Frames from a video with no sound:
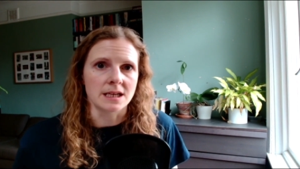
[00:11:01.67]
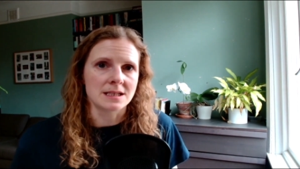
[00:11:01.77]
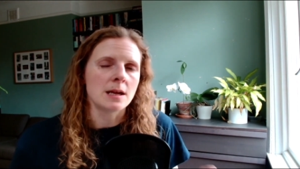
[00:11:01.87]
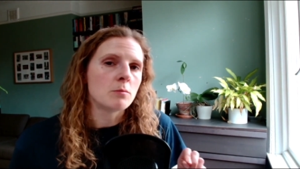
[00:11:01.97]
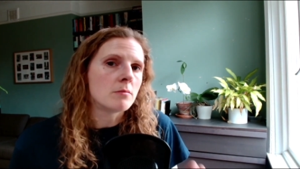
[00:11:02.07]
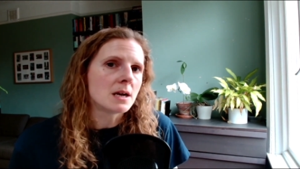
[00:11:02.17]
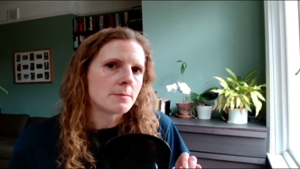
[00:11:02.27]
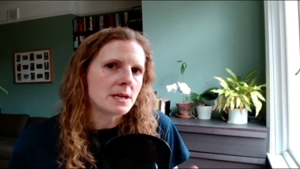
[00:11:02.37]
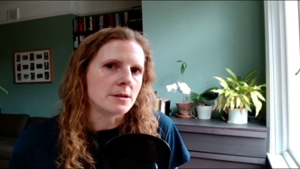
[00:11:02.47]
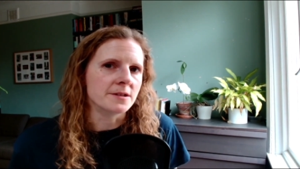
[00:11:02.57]
things, it
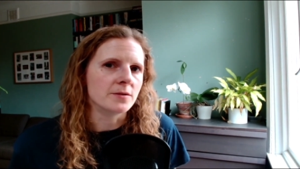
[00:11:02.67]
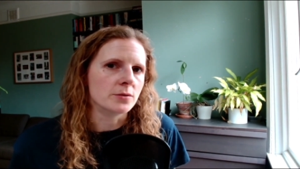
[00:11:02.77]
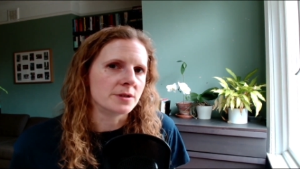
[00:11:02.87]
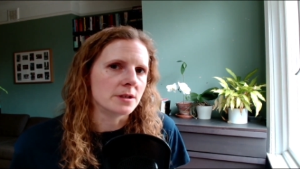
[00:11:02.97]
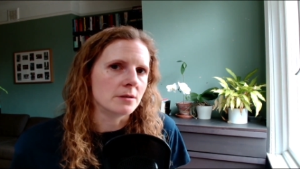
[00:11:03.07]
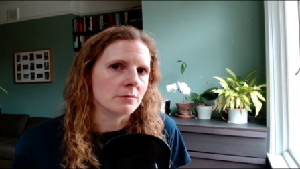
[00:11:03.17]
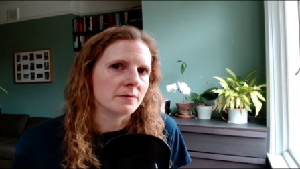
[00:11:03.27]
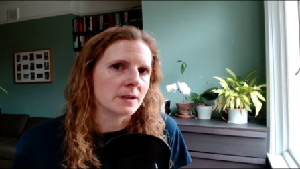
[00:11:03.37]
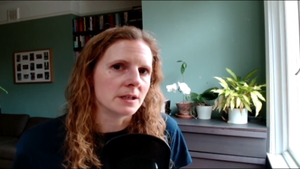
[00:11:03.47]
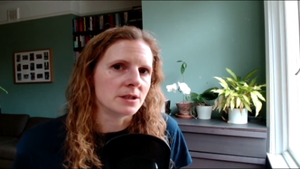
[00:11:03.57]
might be useful to
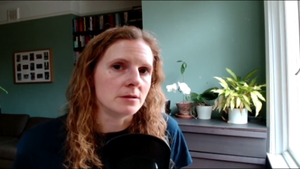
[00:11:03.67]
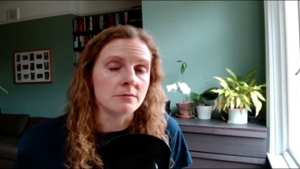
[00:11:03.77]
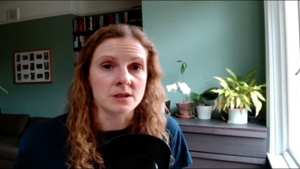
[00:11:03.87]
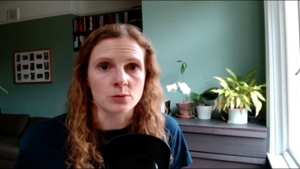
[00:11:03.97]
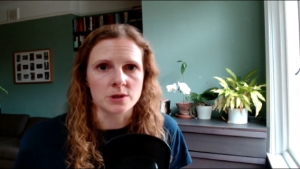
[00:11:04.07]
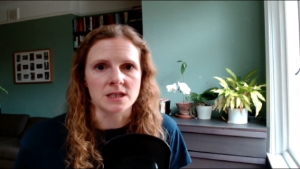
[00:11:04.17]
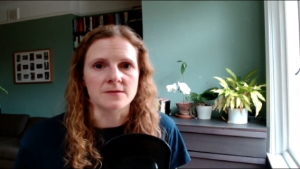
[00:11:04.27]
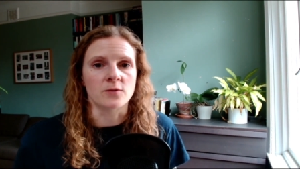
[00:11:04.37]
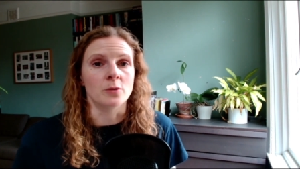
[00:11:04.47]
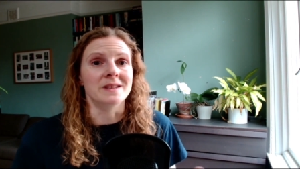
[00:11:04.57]
refer to the resources
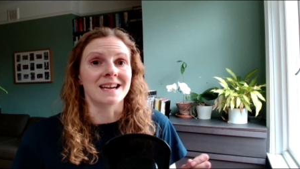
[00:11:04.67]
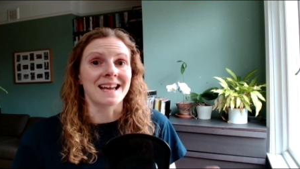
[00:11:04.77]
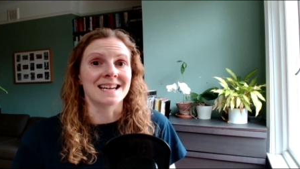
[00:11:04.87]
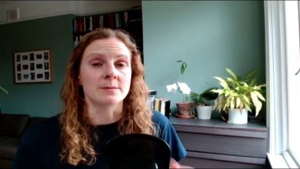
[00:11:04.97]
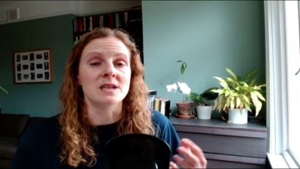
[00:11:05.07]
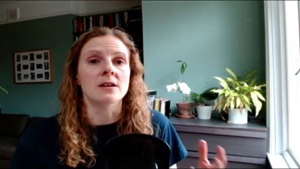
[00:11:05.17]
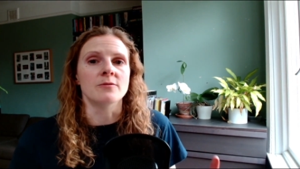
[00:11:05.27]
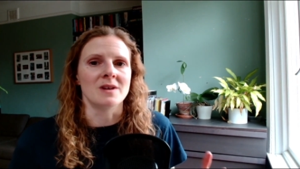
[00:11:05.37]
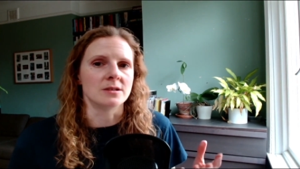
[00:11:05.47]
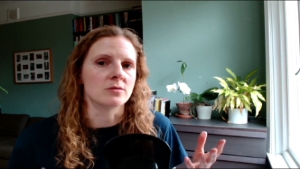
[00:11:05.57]
from the Academy
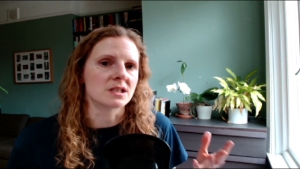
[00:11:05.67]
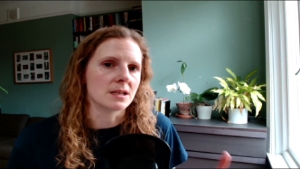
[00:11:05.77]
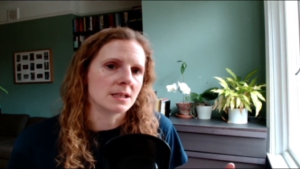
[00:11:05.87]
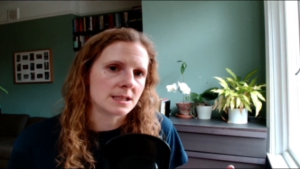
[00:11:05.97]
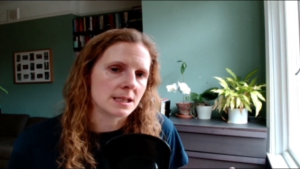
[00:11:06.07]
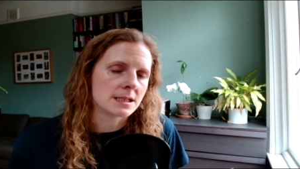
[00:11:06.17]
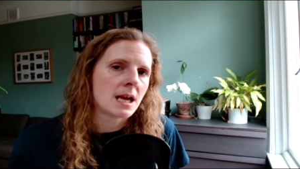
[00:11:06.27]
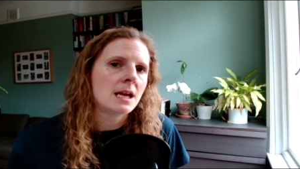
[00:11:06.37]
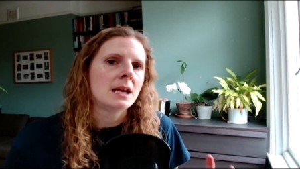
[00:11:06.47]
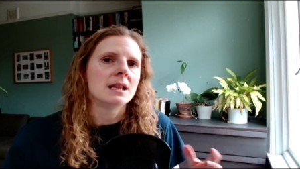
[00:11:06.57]
of Medical Sciences.
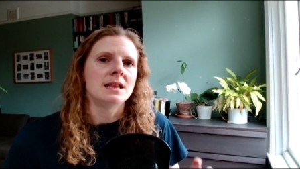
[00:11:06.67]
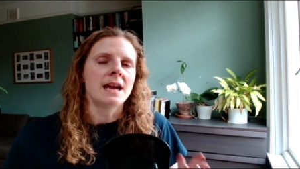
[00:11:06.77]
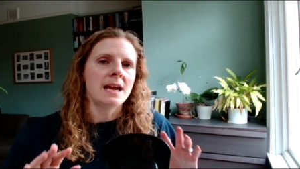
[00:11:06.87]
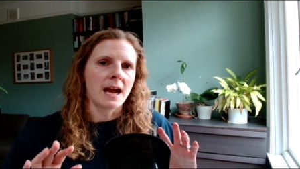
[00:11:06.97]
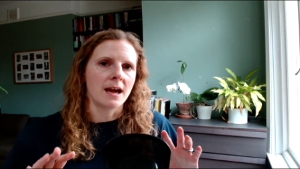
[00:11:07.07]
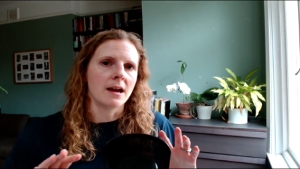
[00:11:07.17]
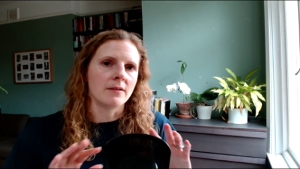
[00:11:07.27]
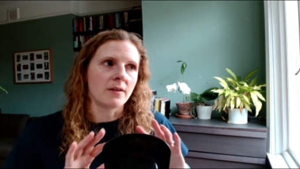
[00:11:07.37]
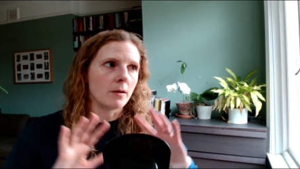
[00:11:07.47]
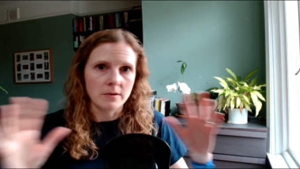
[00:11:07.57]
They
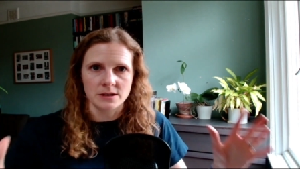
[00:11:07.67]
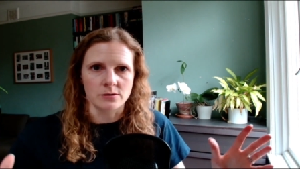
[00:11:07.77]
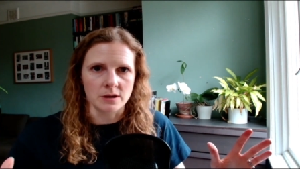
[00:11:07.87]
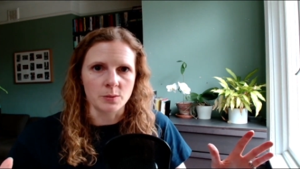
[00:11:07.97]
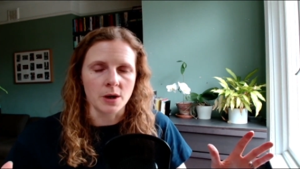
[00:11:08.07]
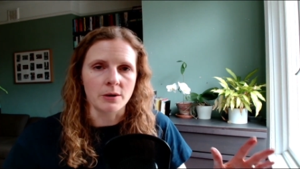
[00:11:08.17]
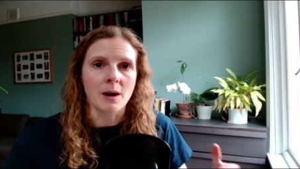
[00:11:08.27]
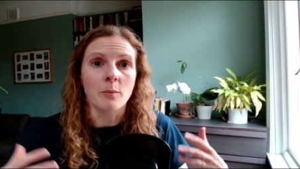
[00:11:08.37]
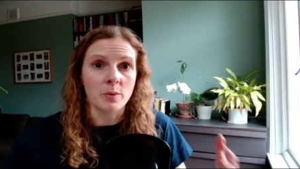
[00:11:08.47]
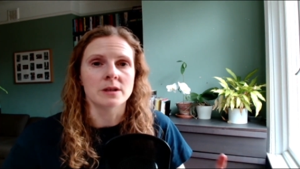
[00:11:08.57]
have a mentoring
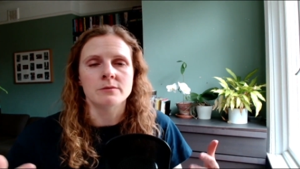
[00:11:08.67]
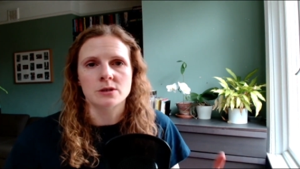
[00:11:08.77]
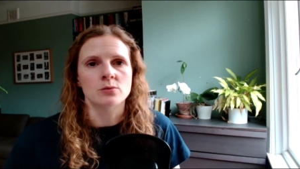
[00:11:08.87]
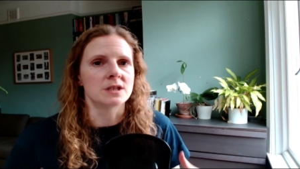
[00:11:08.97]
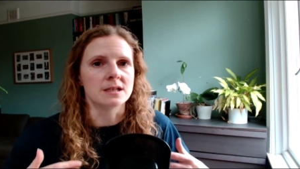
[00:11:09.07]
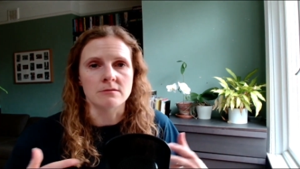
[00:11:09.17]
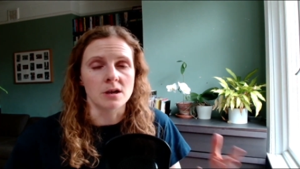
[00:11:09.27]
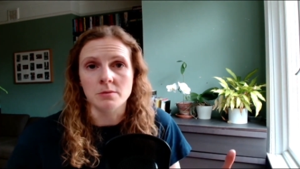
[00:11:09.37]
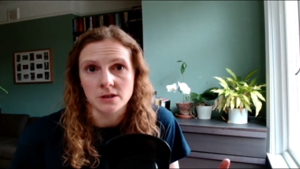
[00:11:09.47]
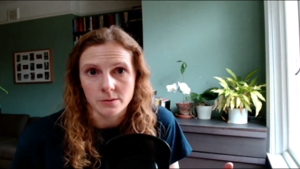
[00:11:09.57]
program, but the resources are
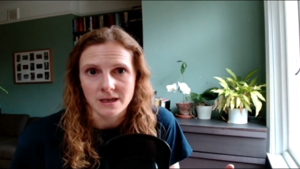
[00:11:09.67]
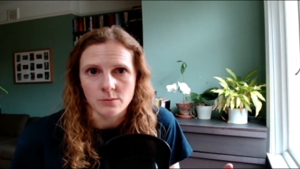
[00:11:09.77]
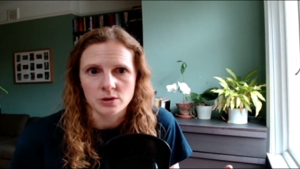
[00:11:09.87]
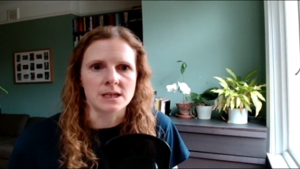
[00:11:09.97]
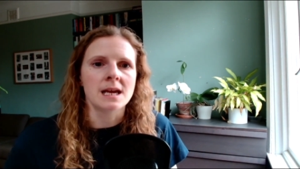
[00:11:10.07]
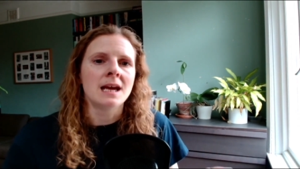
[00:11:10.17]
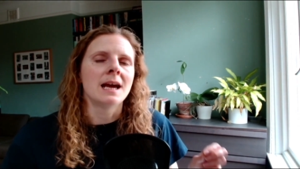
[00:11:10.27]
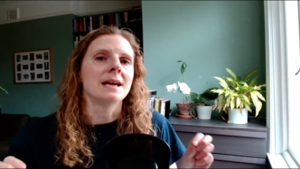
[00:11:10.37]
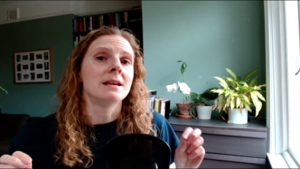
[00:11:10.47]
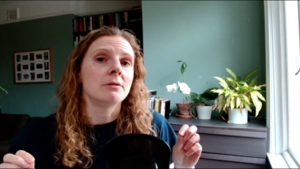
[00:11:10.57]
open to anybody
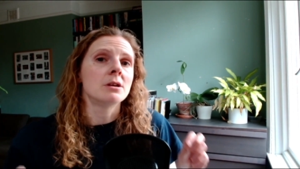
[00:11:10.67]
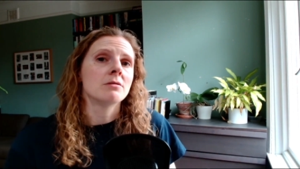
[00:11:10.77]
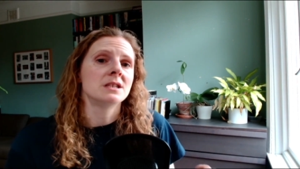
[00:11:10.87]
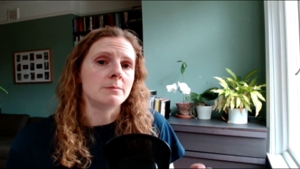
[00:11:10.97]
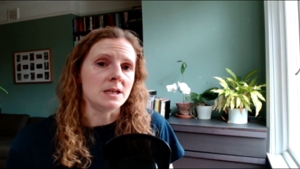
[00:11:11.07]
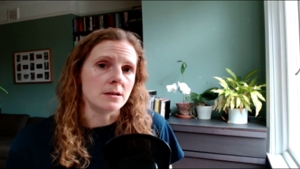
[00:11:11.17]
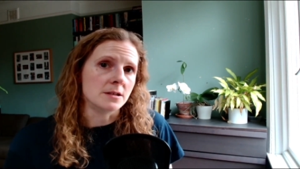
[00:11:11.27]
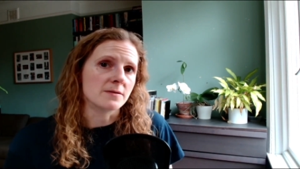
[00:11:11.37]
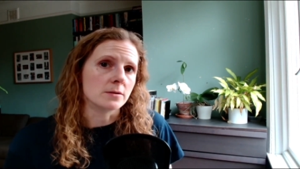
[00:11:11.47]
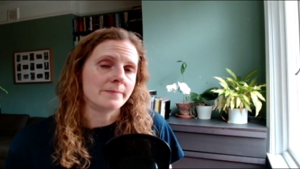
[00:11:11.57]
and they're incredibly
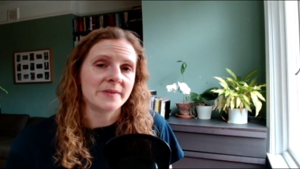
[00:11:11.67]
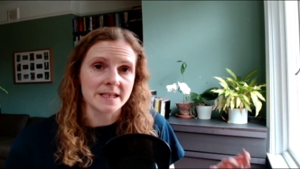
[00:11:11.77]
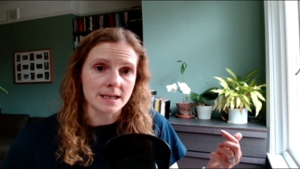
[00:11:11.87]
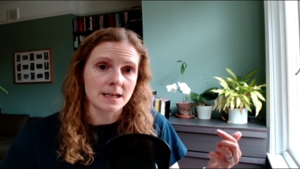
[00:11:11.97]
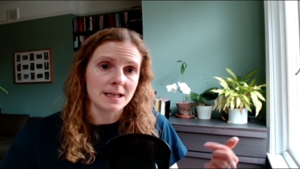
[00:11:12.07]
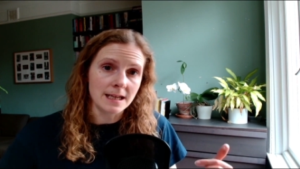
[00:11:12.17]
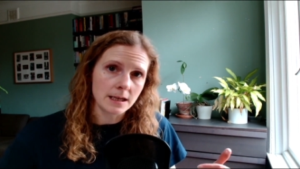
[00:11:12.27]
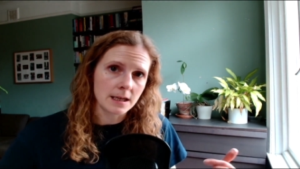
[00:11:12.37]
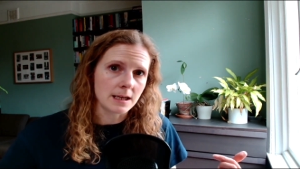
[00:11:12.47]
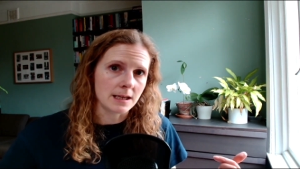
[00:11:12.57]
useful. There's a
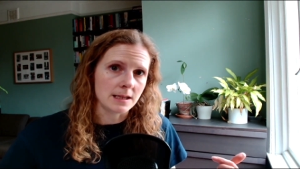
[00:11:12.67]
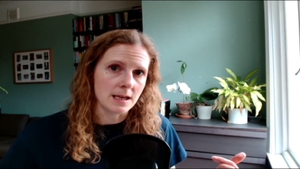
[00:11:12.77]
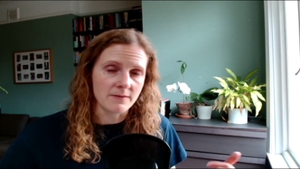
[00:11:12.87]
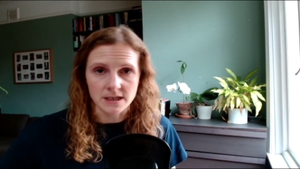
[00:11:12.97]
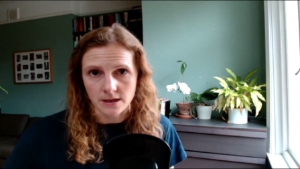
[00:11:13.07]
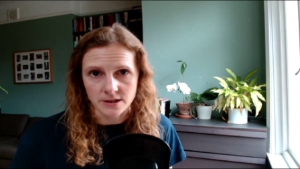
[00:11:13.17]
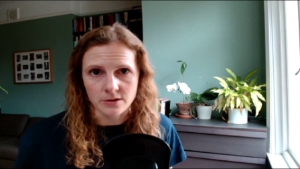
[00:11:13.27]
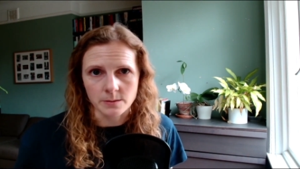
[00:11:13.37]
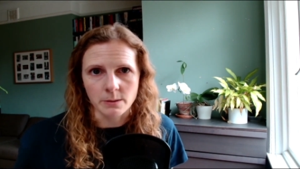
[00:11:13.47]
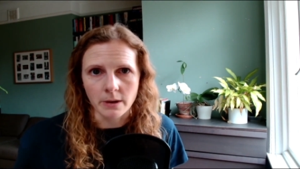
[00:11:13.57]
link in the video
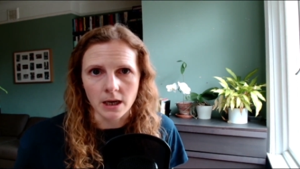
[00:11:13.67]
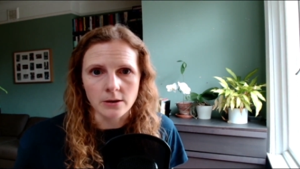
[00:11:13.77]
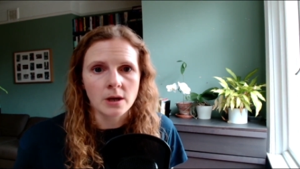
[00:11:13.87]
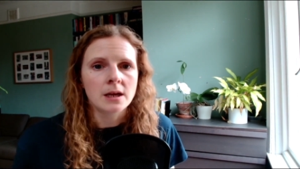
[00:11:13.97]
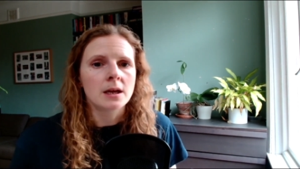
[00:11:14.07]
description below,